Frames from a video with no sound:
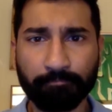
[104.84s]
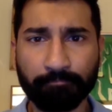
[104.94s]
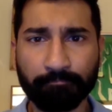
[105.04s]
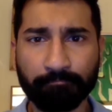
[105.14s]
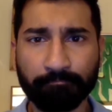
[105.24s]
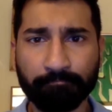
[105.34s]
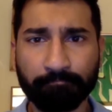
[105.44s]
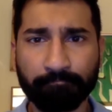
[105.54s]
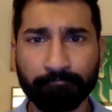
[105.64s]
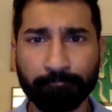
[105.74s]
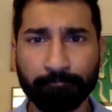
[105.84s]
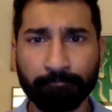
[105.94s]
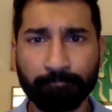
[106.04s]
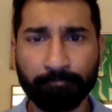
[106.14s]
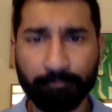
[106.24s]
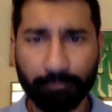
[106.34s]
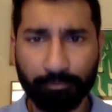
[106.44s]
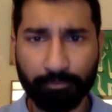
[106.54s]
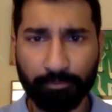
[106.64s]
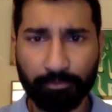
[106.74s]

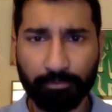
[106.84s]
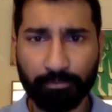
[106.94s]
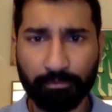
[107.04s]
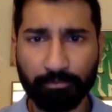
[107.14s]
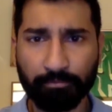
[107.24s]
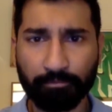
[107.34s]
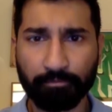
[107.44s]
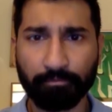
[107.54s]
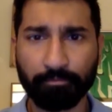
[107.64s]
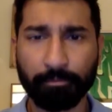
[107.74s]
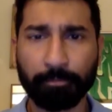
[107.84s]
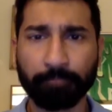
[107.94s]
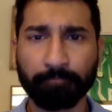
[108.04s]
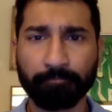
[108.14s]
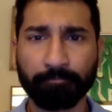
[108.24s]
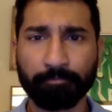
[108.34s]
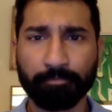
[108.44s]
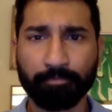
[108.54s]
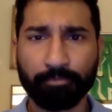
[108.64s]
This person isn't speaking.